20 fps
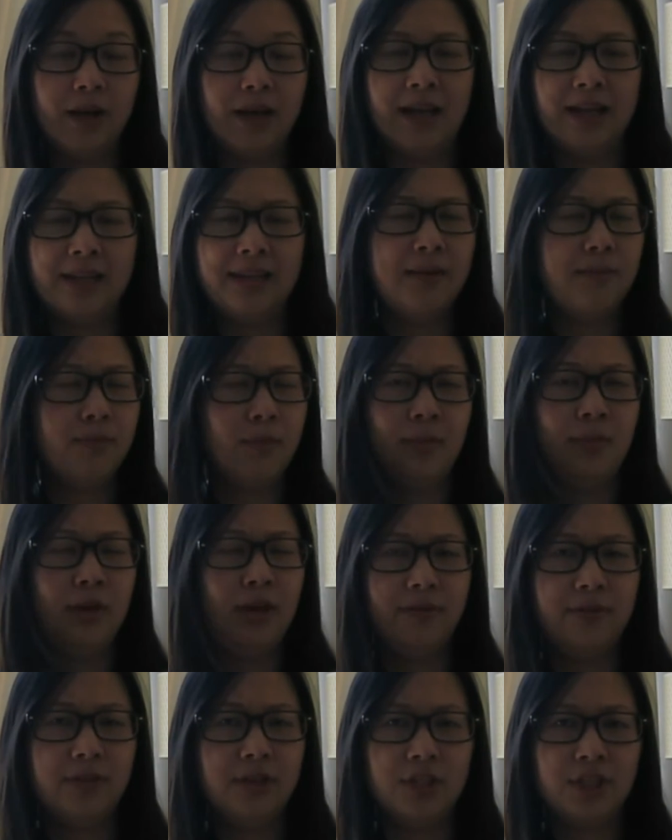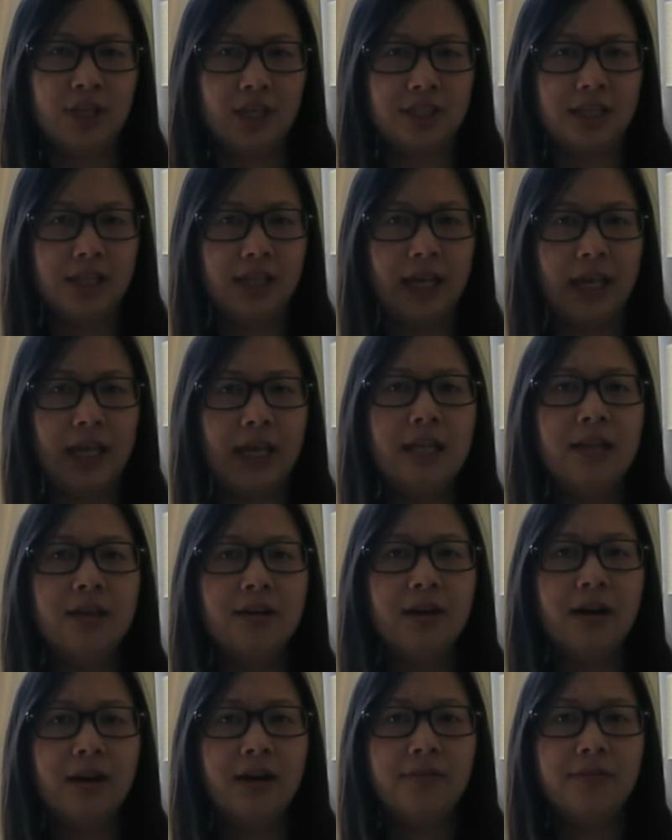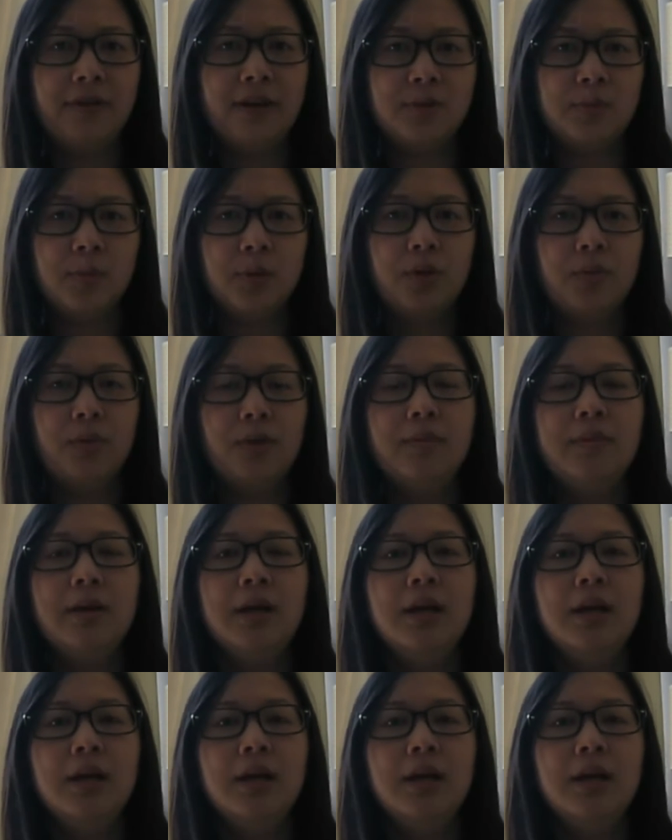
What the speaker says: and I think maybe even the Chatelaine Facebook group,